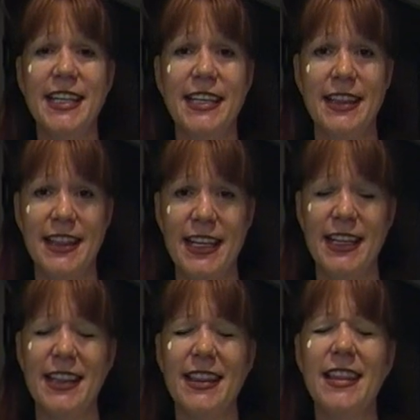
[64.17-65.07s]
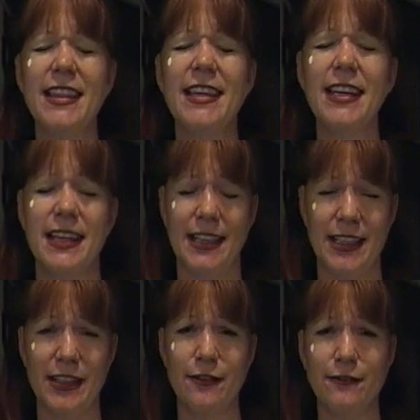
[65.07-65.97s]
thick, thick,
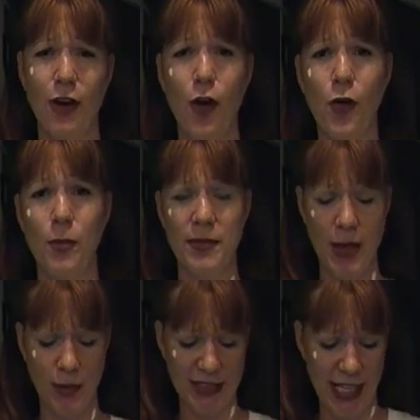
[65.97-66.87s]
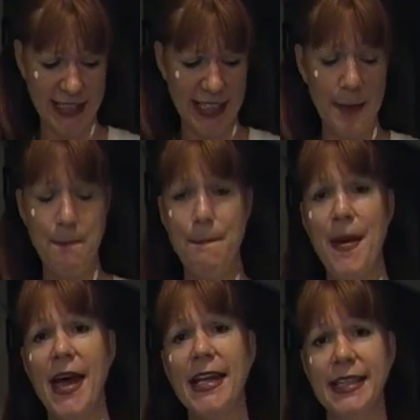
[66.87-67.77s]
thick foam that was actually
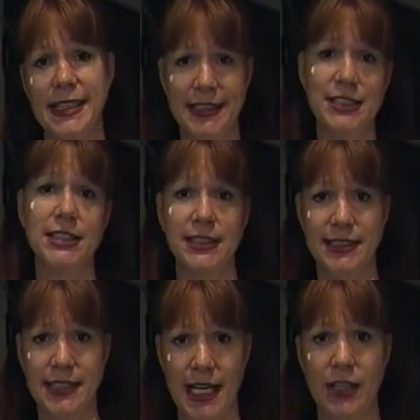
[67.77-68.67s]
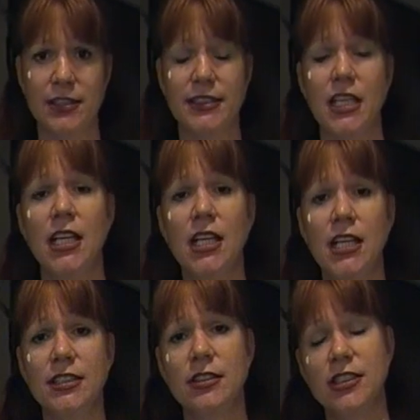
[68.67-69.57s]
embedded into the stairs.
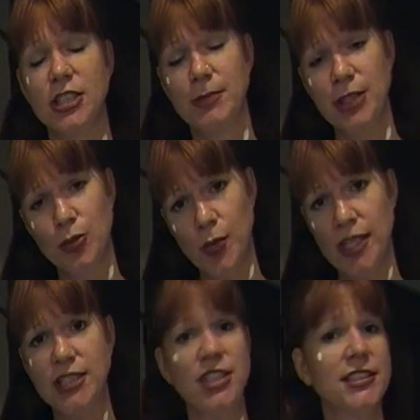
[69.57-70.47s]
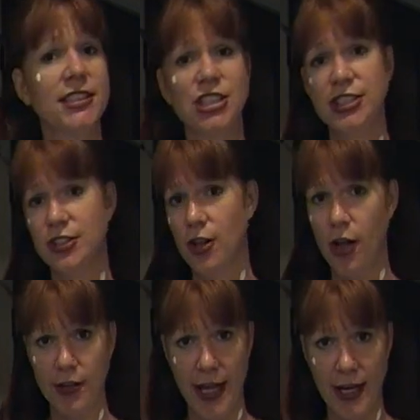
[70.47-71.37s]
So it took me a week just to
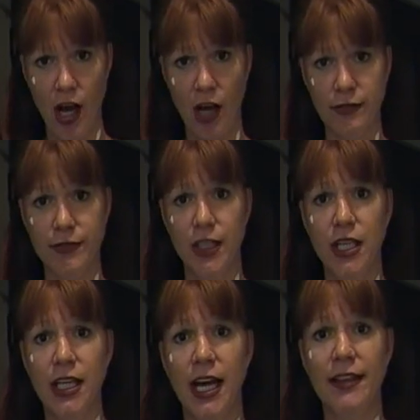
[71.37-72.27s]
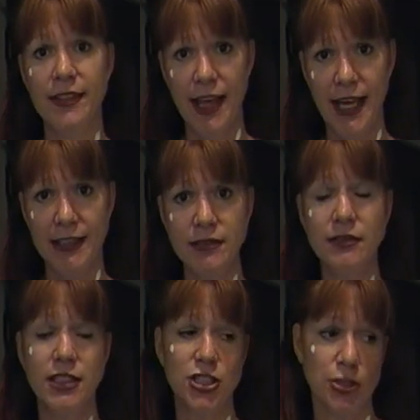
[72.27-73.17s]
chisel all that off. And
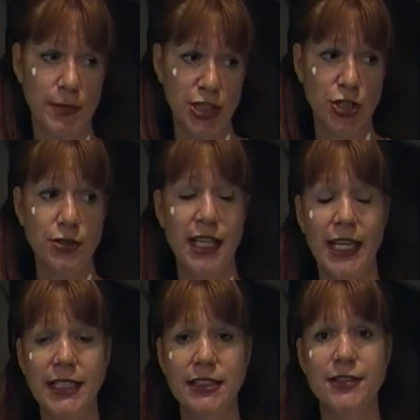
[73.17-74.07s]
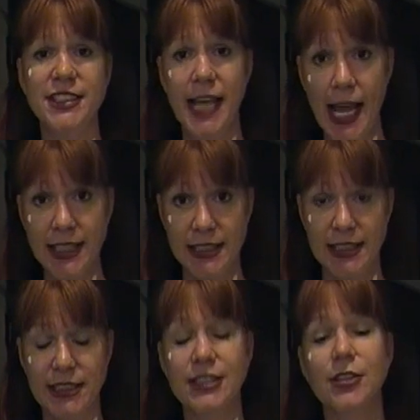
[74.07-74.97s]
then it took me two days of
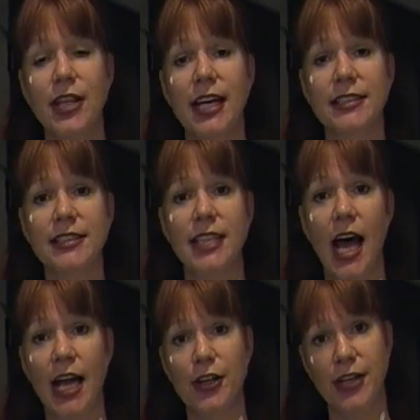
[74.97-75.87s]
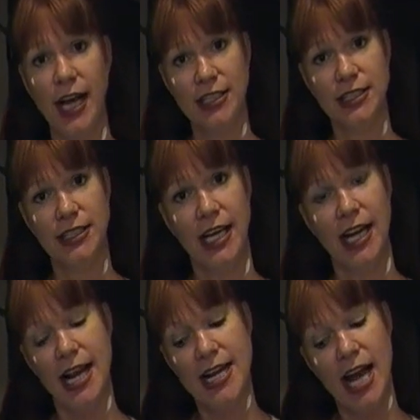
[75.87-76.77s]
sanding so that I could actually
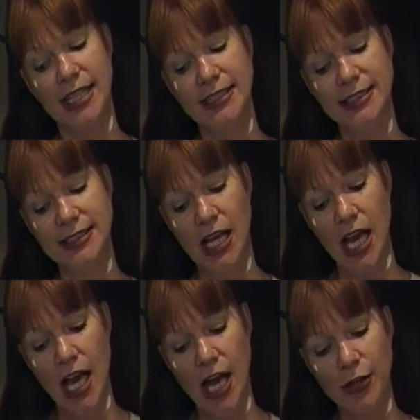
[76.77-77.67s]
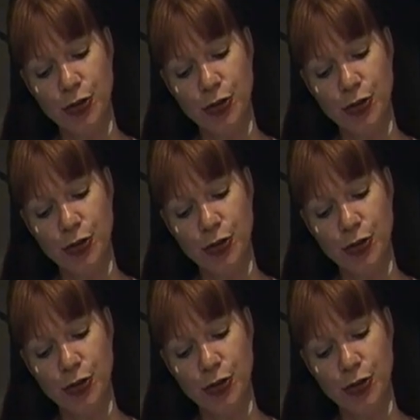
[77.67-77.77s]
get a nice